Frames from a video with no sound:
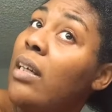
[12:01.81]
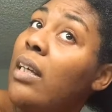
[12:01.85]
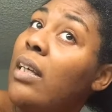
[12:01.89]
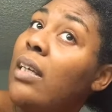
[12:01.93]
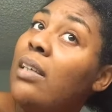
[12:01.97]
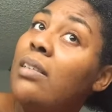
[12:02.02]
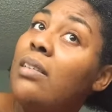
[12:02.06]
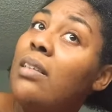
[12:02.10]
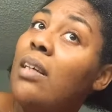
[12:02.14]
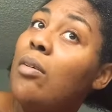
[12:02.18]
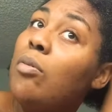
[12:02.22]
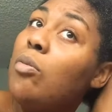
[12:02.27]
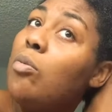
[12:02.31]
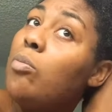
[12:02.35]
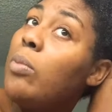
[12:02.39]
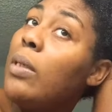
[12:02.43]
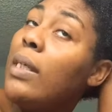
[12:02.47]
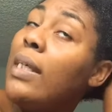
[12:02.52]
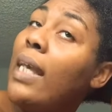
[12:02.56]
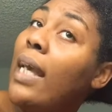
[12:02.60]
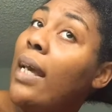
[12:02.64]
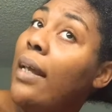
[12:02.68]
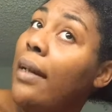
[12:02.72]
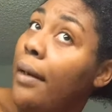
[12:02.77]
is I'm going to
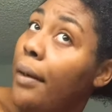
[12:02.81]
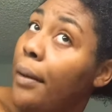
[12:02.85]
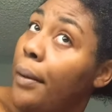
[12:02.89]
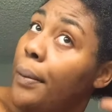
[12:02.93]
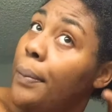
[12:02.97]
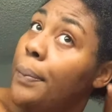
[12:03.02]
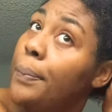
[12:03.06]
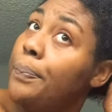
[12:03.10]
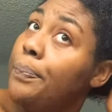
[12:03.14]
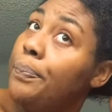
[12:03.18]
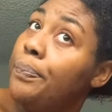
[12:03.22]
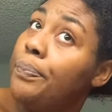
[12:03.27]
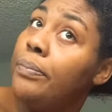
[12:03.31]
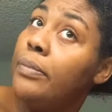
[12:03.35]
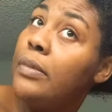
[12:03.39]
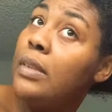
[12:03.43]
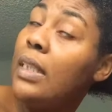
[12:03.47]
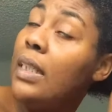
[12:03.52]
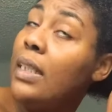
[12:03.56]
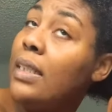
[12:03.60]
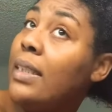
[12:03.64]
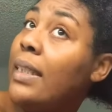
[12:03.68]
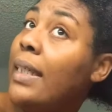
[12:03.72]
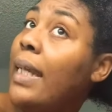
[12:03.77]
be ghetto
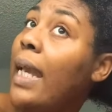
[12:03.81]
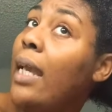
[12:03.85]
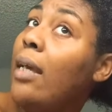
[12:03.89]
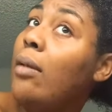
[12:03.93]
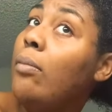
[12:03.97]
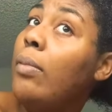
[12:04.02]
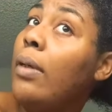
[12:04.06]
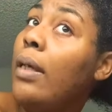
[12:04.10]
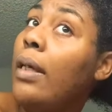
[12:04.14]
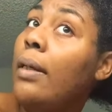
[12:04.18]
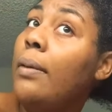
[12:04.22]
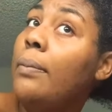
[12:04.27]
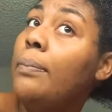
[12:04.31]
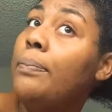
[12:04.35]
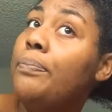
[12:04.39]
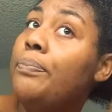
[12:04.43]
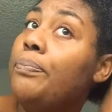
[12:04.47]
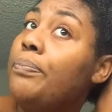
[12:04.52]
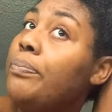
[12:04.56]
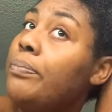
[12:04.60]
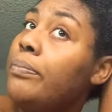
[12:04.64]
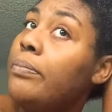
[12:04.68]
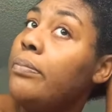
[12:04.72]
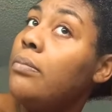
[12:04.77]
because it can be.
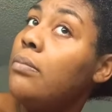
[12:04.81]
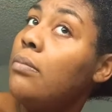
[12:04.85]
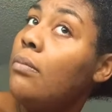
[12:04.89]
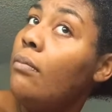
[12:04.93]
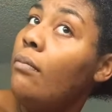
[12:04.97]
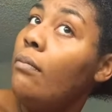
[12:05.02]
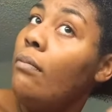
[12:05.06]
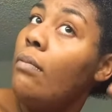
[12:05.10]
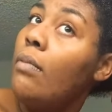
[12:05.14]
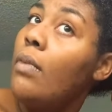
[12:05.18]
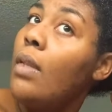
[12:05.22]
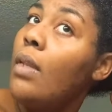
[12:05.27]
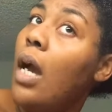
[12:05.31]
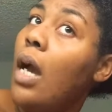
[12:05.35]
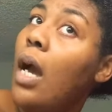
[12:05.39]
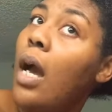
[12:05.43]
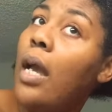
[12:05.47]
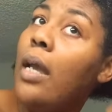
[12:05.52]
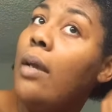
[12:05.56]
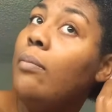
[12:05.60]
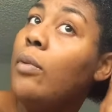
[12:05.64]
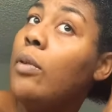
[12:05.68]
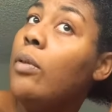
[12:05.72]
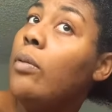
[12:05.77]

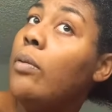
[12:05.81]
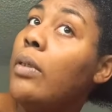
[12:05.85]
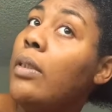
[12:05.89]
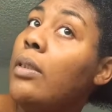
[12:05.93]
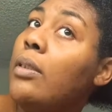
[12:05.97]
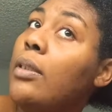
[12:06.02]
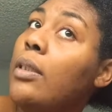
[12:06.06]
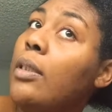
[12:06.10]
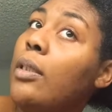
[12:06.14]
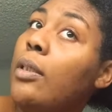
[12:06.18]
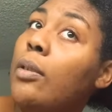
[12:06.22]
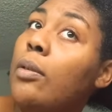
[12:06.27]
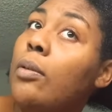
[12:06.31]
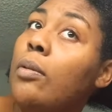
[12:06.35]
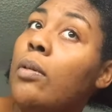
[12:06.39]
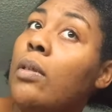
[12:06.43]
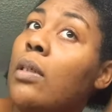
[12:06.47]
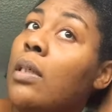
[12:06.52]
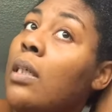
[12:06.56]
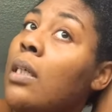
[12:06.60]
I am going to